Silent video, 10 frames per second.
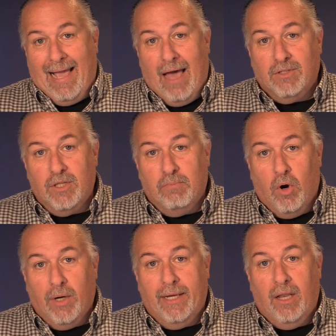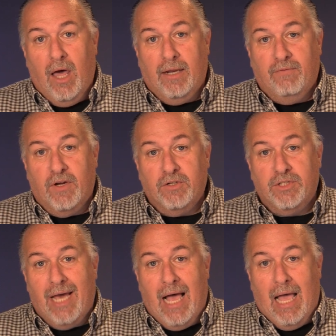out to the parking lot if there's
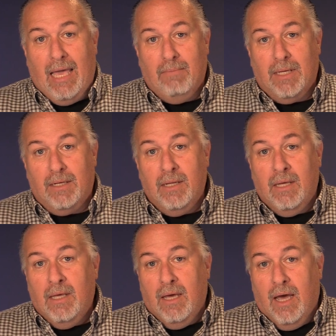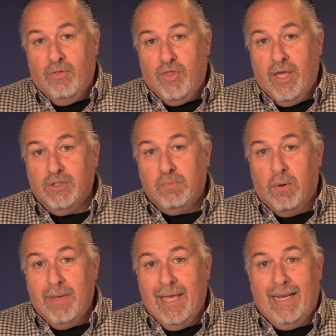time and uh, things
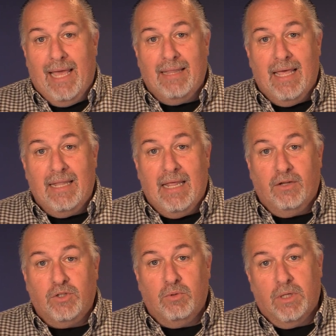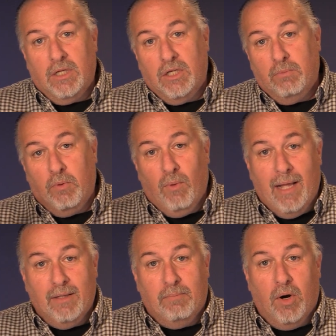permit, and then they'll do a loop
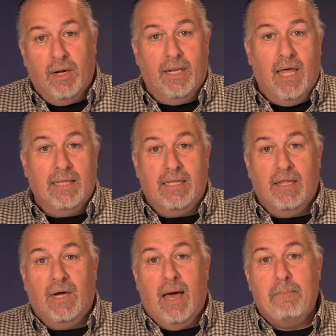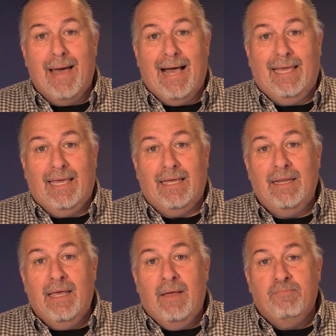around the parking lot, then they'll come back in,
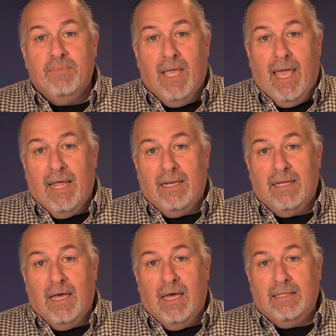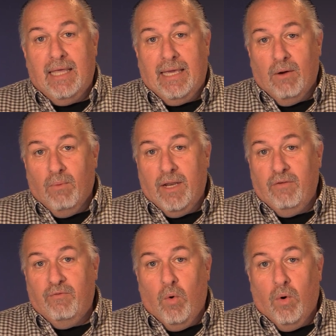and uh, they get ready
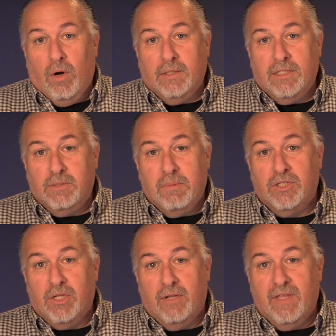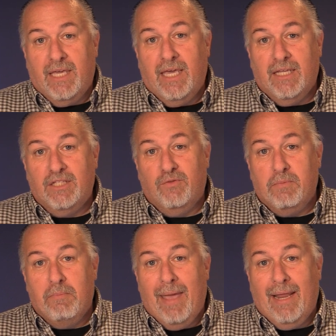for dismissal of the kids
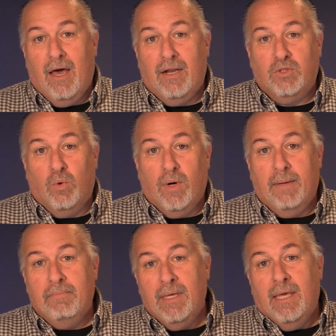from the main auditorium